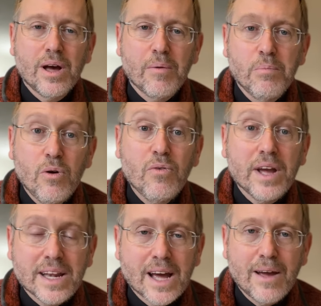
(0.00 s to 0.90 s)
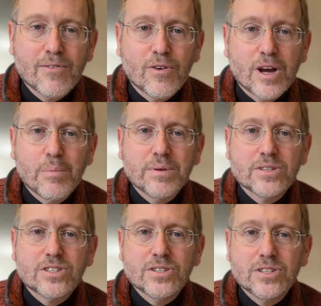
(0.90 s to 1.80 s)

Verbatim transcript: a moving time for couples to